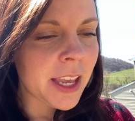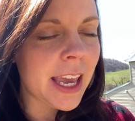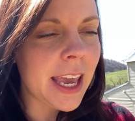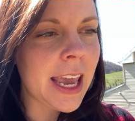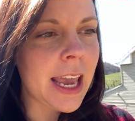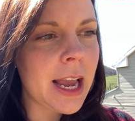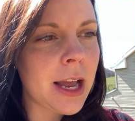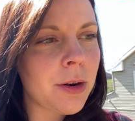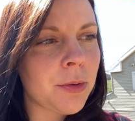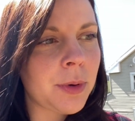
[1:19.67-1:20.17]

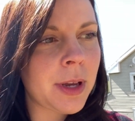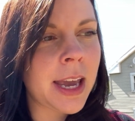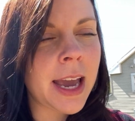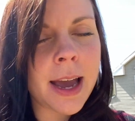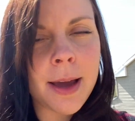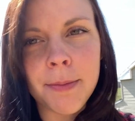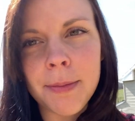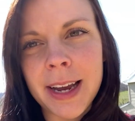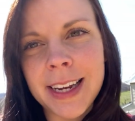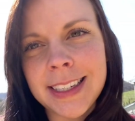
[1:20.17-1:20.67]
And we
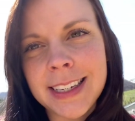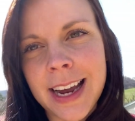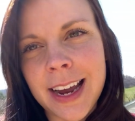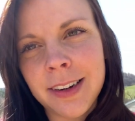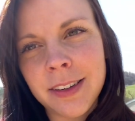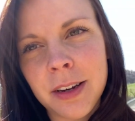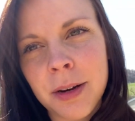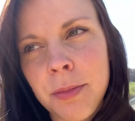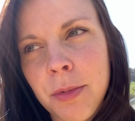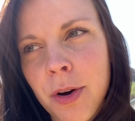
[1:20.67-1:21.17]
had my
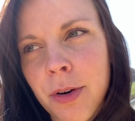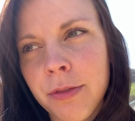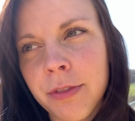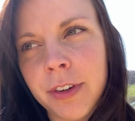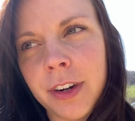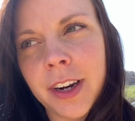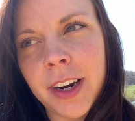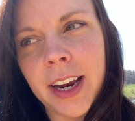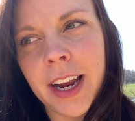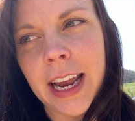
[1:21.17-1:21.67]
dad come
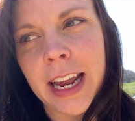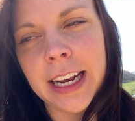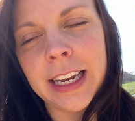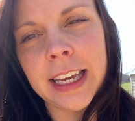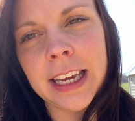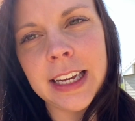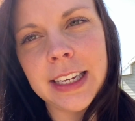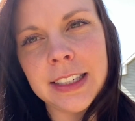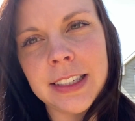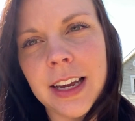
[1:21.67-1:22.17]
over and
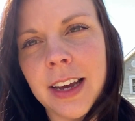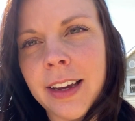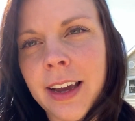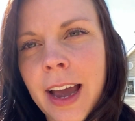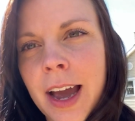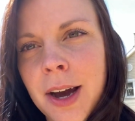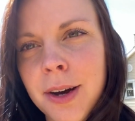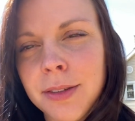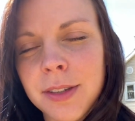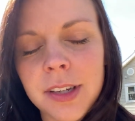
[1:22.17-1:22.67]
he dug
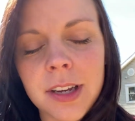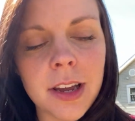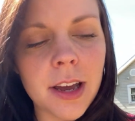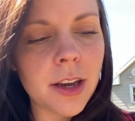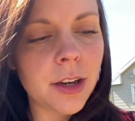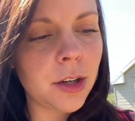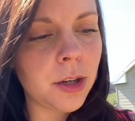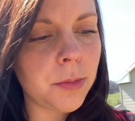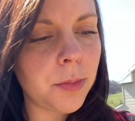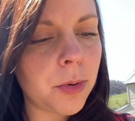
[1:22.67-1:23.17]
out
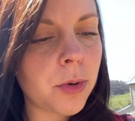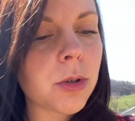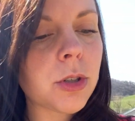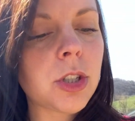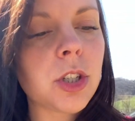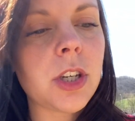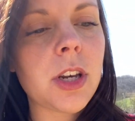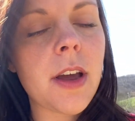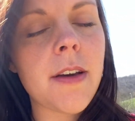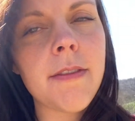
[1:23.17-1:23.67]
a good
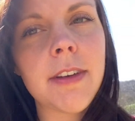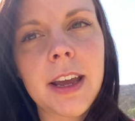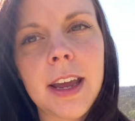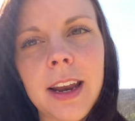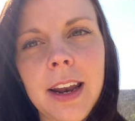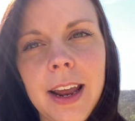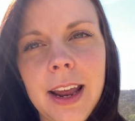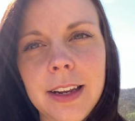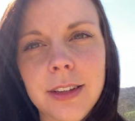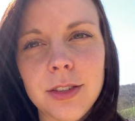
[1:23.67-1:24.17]
portion of
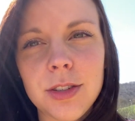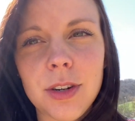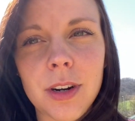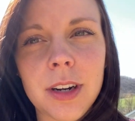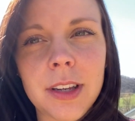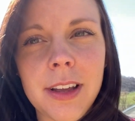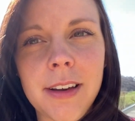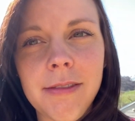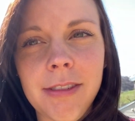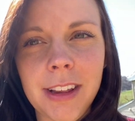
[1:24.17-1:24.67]
it and
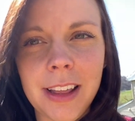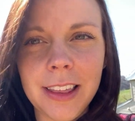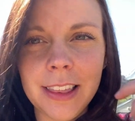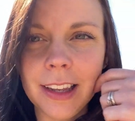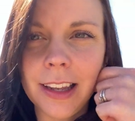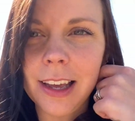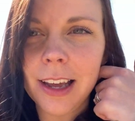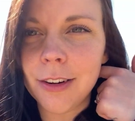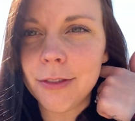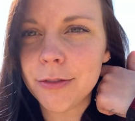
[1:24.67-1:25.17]
started leveling the
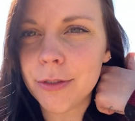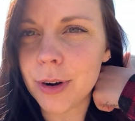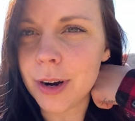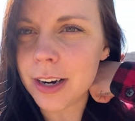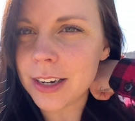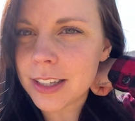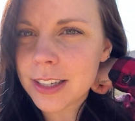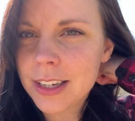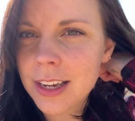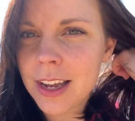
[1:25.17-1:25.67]
land for
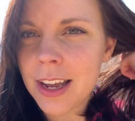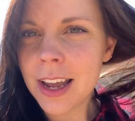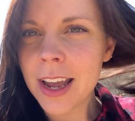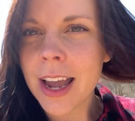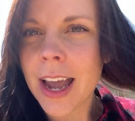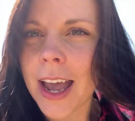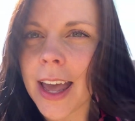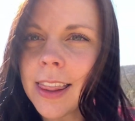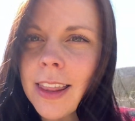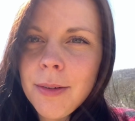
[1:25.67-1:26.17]
us.
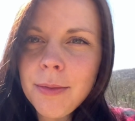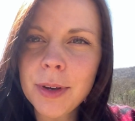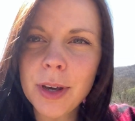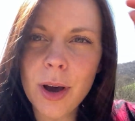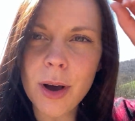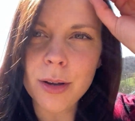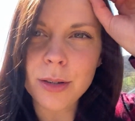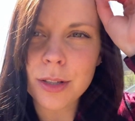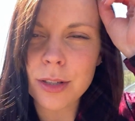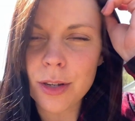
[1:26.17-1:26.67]
And then we
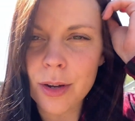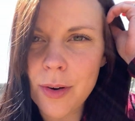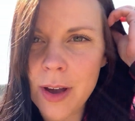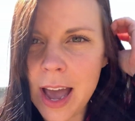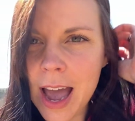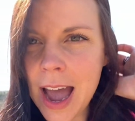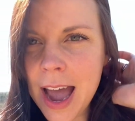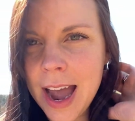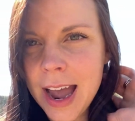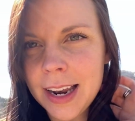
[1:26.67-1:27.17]
also
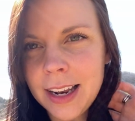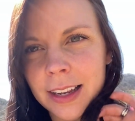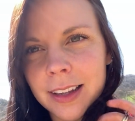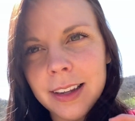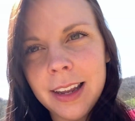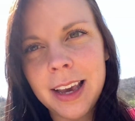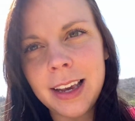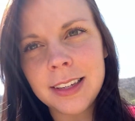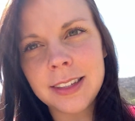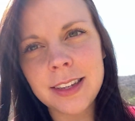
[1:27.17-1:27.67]
had
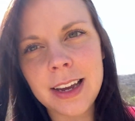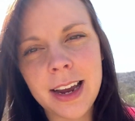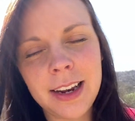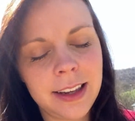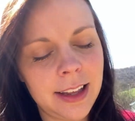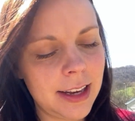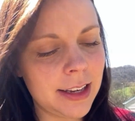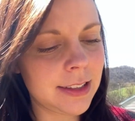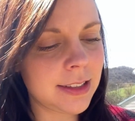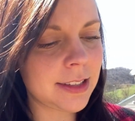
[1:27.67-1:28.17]
Lakeside
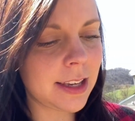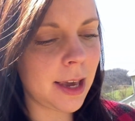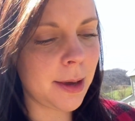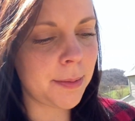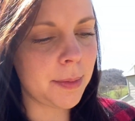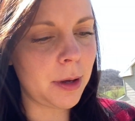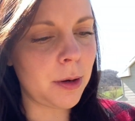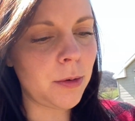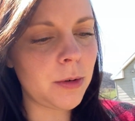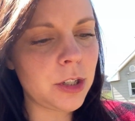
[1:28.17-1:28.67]

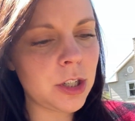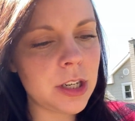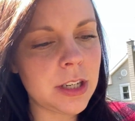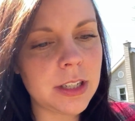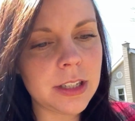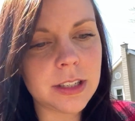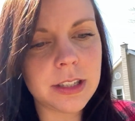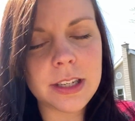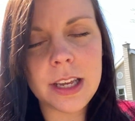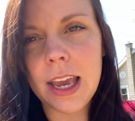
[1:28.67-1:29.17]
Landscaping, which
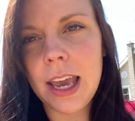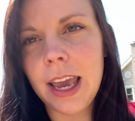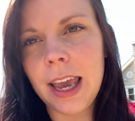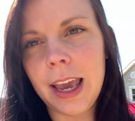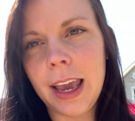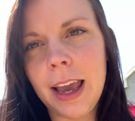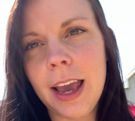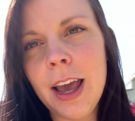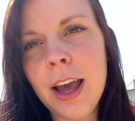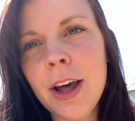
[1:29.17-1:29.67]
is
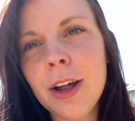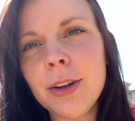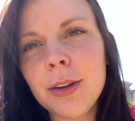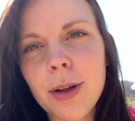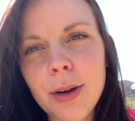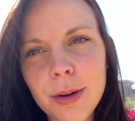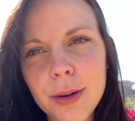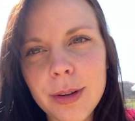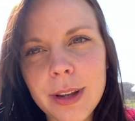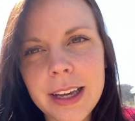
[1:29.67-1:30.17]
a
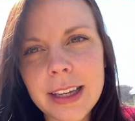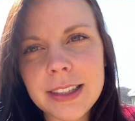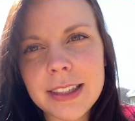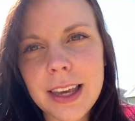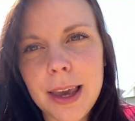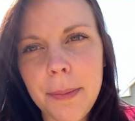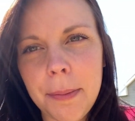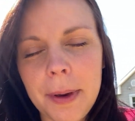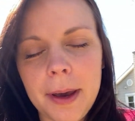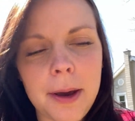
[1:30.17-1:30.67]
local
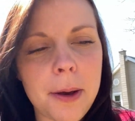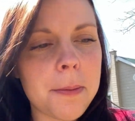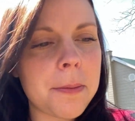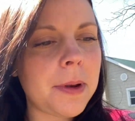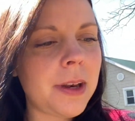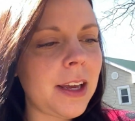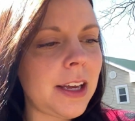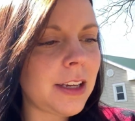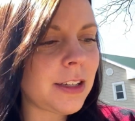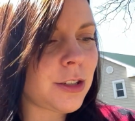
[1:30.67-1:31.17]
landscaping
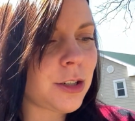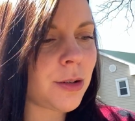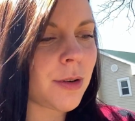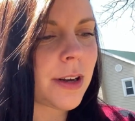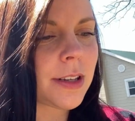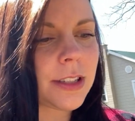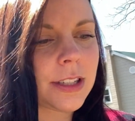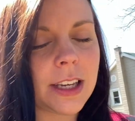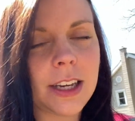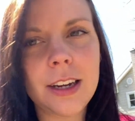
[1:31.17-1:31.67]
company to
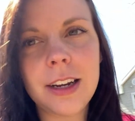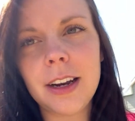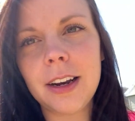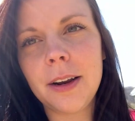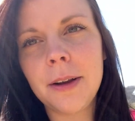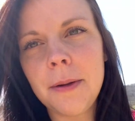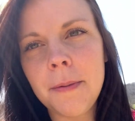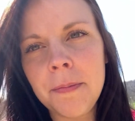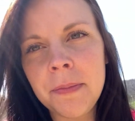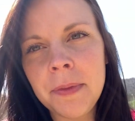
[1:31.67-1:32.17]
us
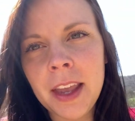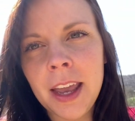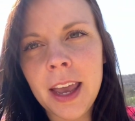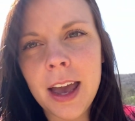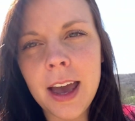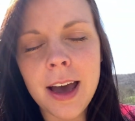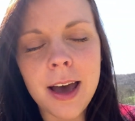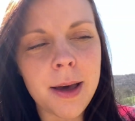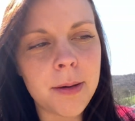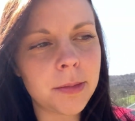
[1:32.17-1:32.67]
here,
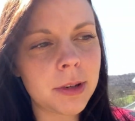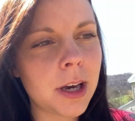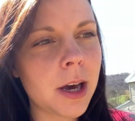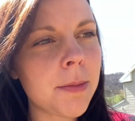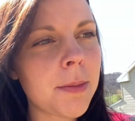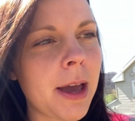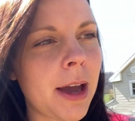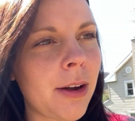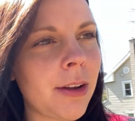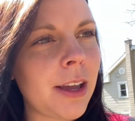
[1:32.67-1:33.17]

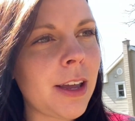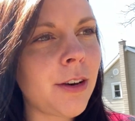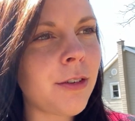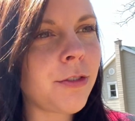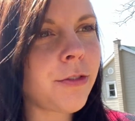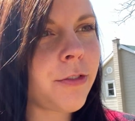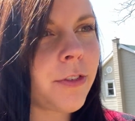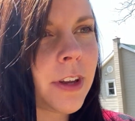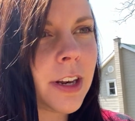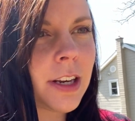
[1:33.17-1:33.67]
come out and
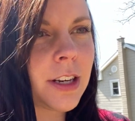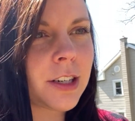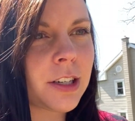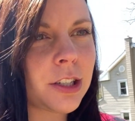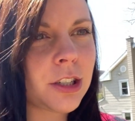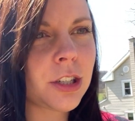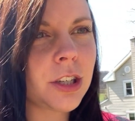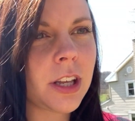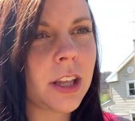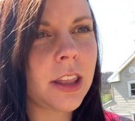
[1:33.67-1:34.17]

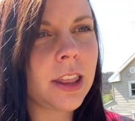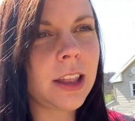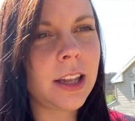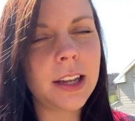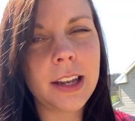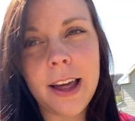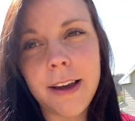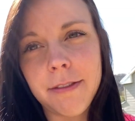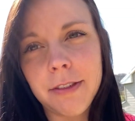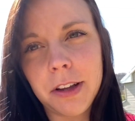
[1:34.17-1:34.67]
finish the
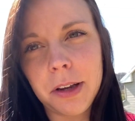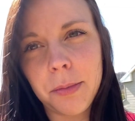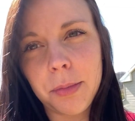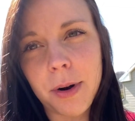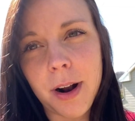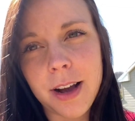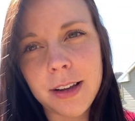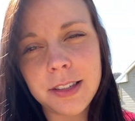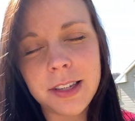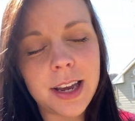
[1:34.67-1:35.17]
leveling
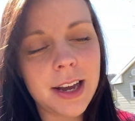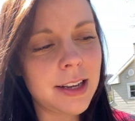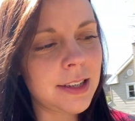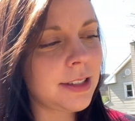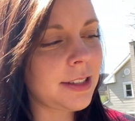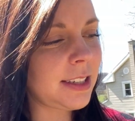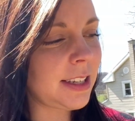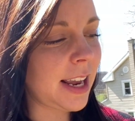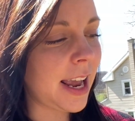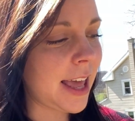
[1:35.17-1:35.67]

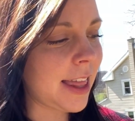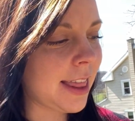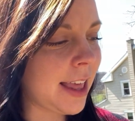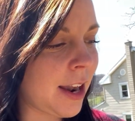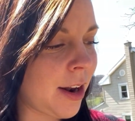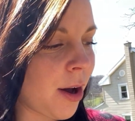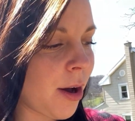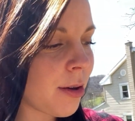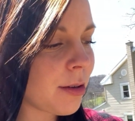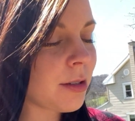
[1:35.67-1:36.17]
process and
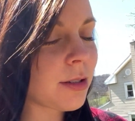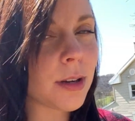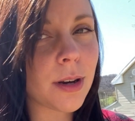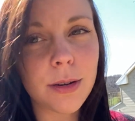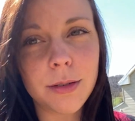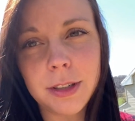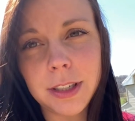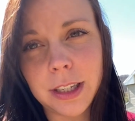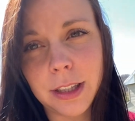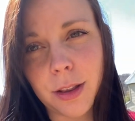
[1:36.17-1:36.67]
then
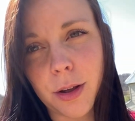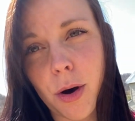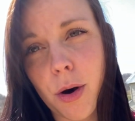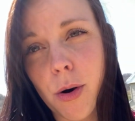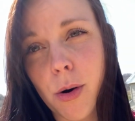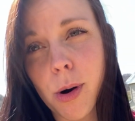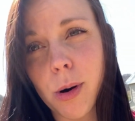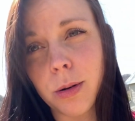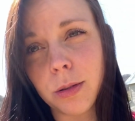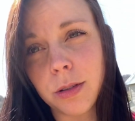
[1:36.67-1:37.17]
also dig the
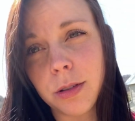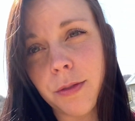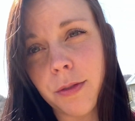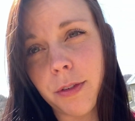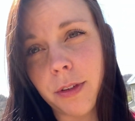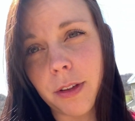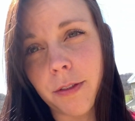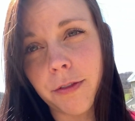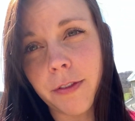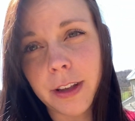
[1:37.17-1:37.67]
holes
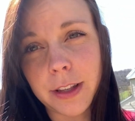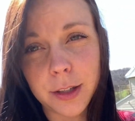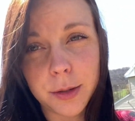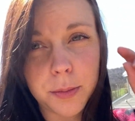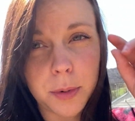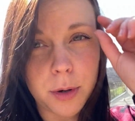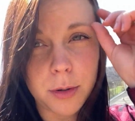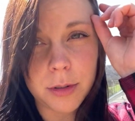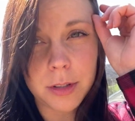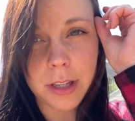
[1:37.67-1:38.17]
for the fence
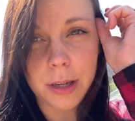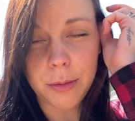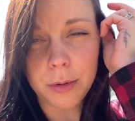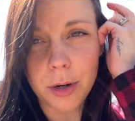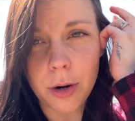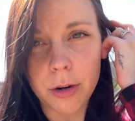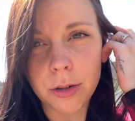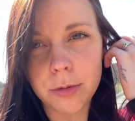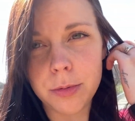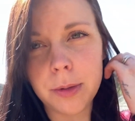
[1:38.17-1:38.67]
posts that we're
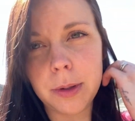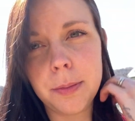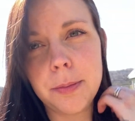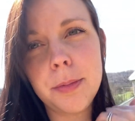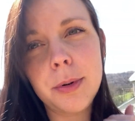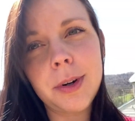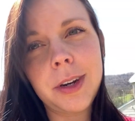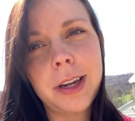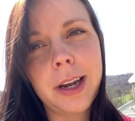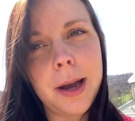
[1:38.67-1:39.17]
going to be
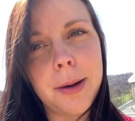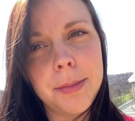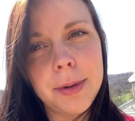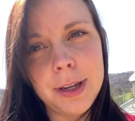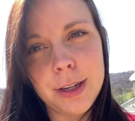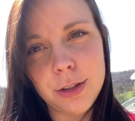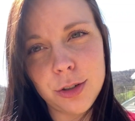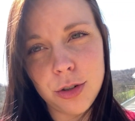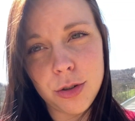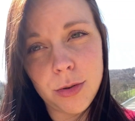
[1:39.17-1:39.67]
putting up
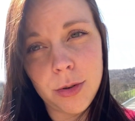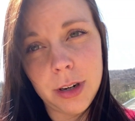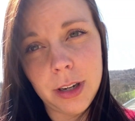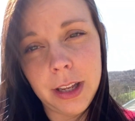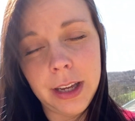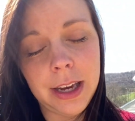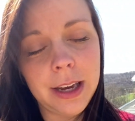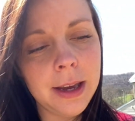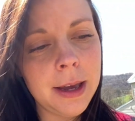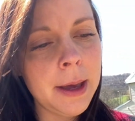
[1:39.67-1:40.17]
here
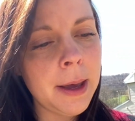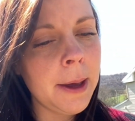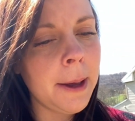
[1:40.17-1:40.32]
shortly.